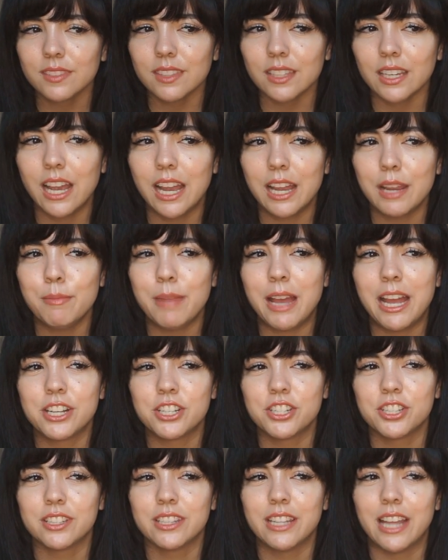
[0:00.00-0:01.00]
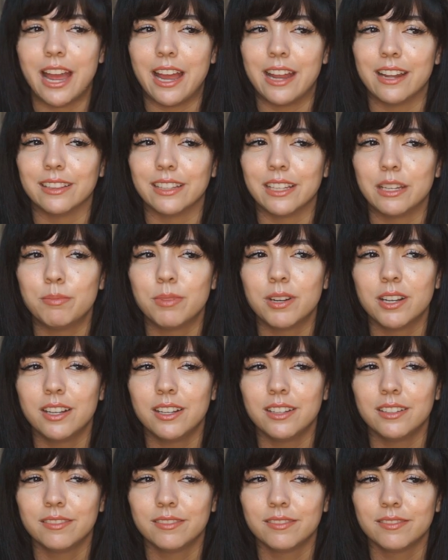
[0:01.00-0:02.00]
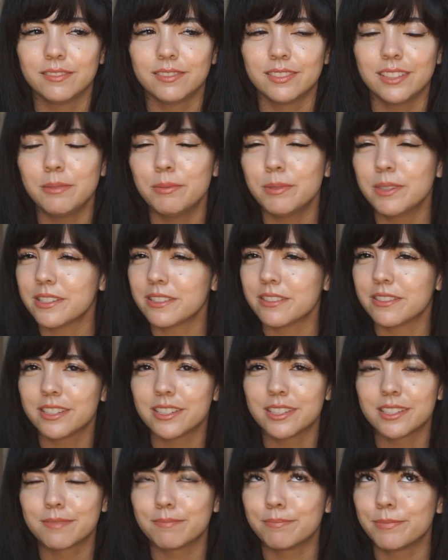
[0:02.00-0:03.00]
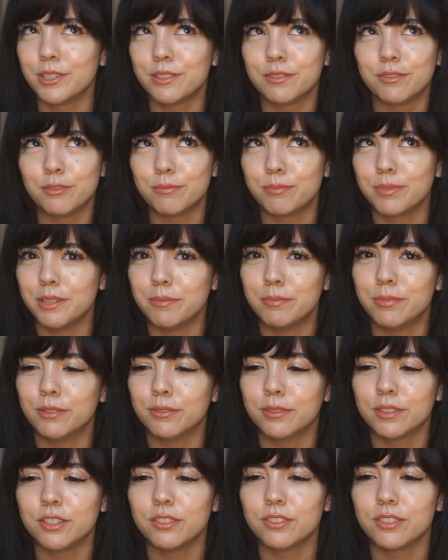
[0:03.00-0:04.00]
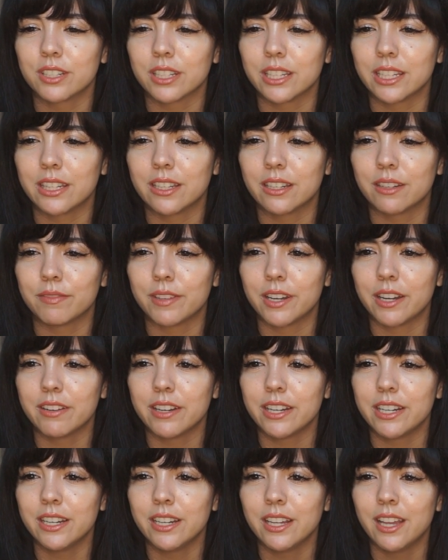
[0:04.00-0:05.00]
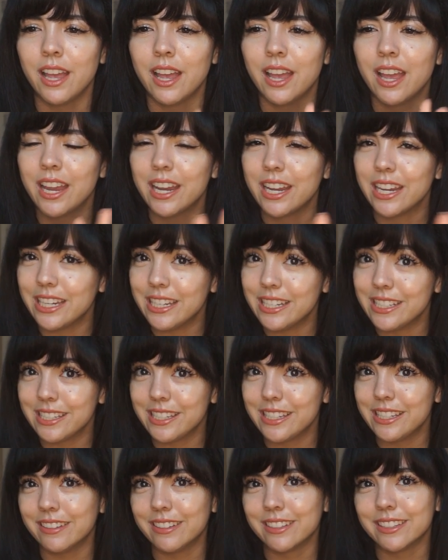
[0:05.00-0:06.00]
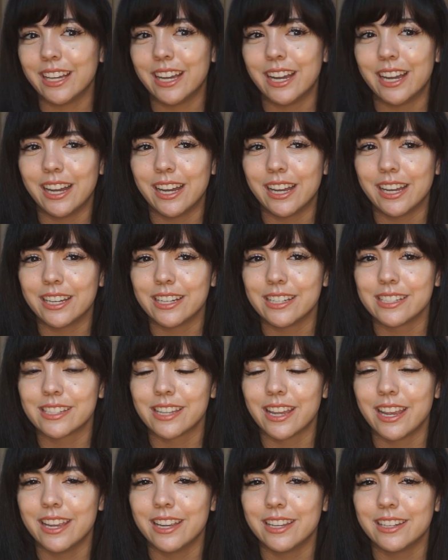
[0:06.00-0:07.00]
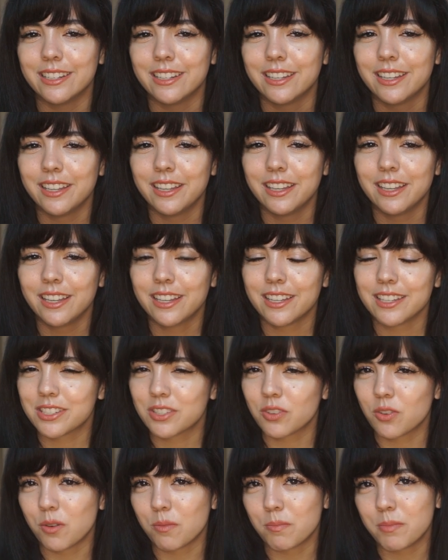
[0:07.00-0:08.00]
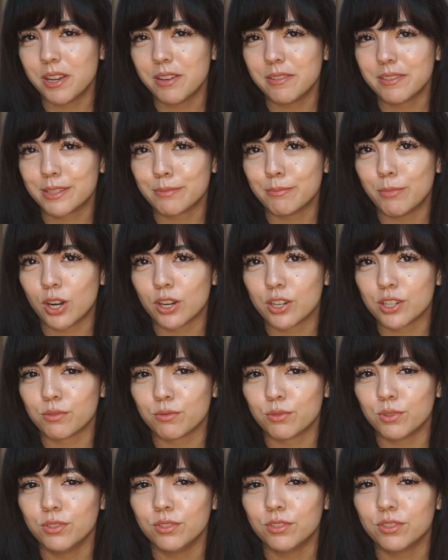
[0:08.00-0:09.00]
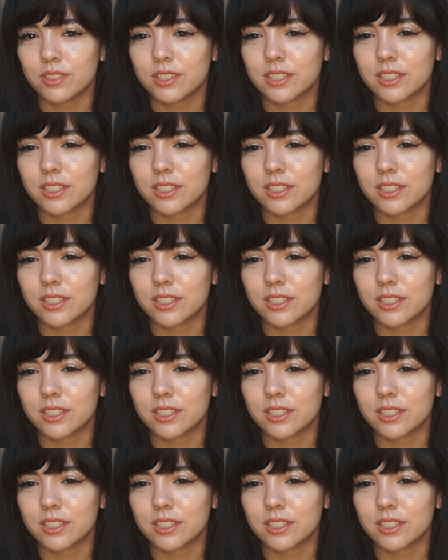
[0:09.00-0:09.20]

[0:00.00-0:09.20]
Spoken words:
I imagine that Libras are just beautiful people usually. They're very easy on the eyes, and Scorpio is Mars ruled.